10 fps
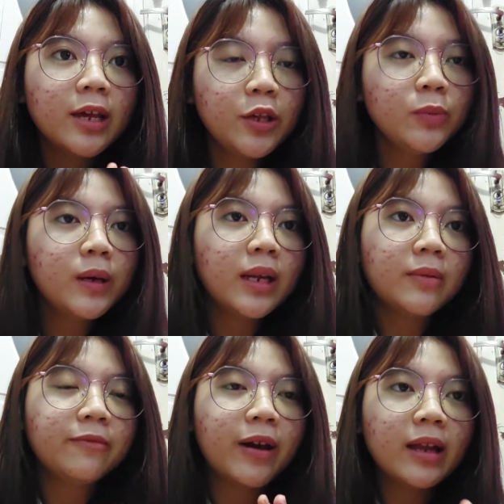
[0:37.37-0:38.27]
human,
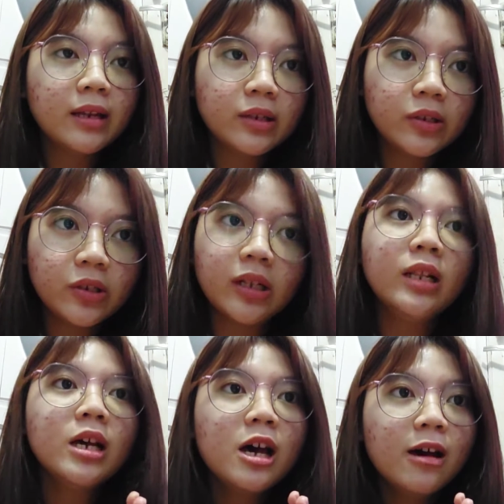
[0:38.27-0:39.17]
and
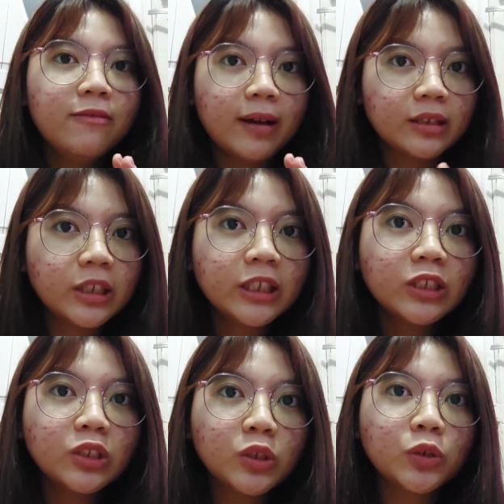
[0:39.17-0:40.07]
financial
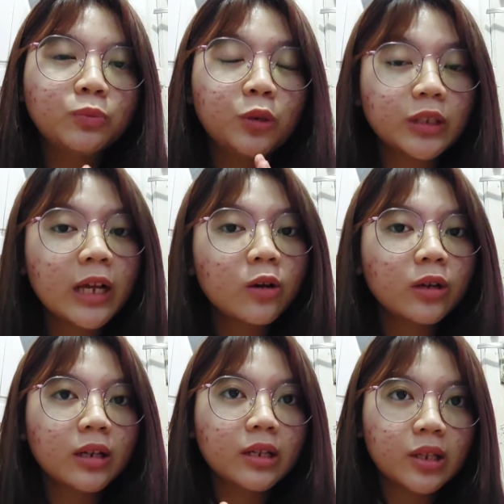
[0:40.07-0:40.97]
factors to protect
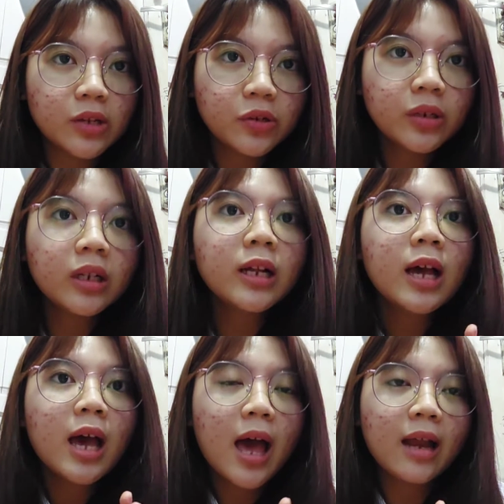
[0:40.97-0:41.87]
organizational
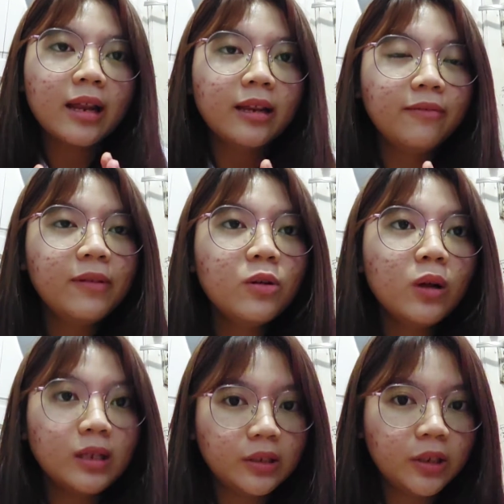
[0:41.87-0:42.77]
and
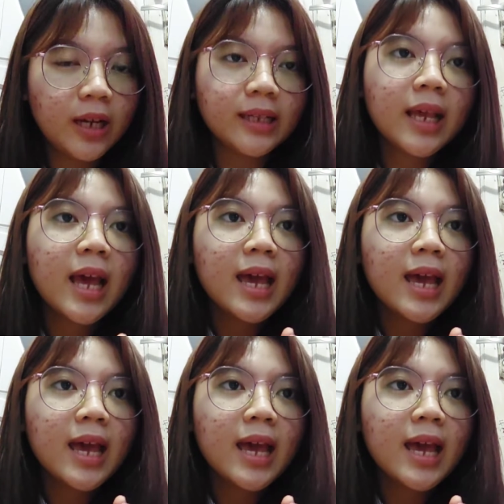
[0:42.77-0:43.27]
individual interests.